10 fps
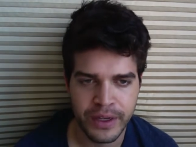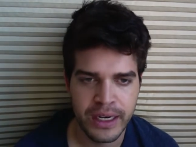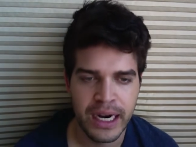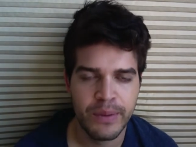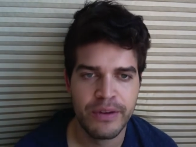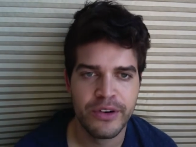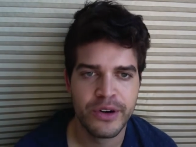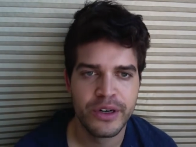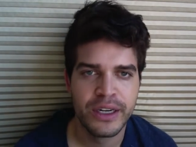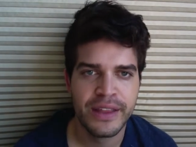
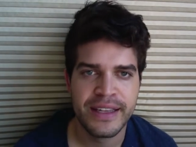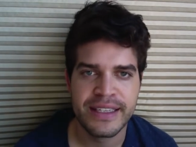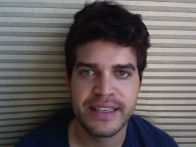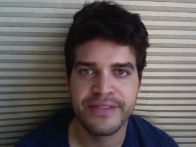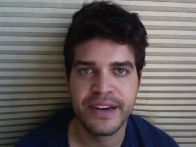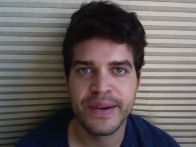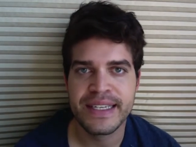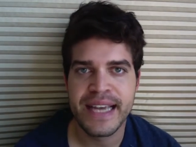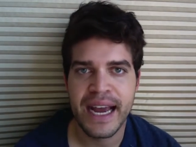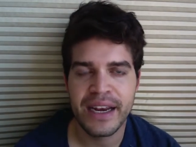However, this is a very
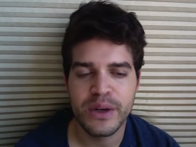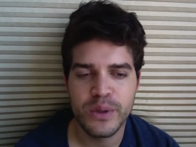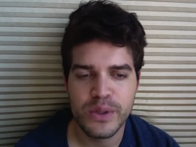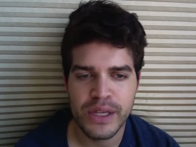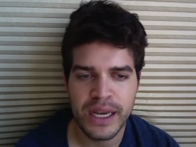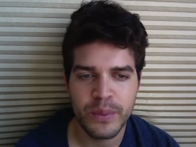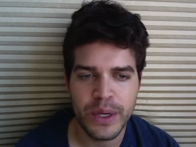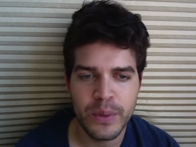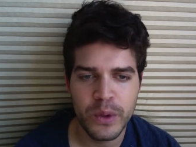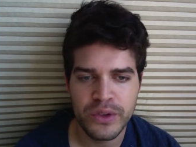sad news and we
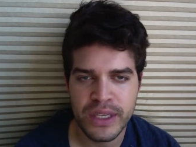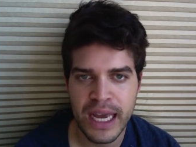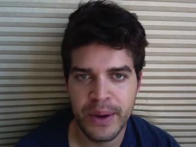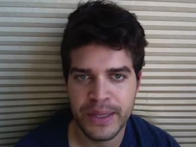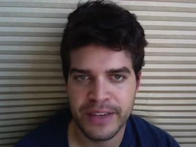will see how it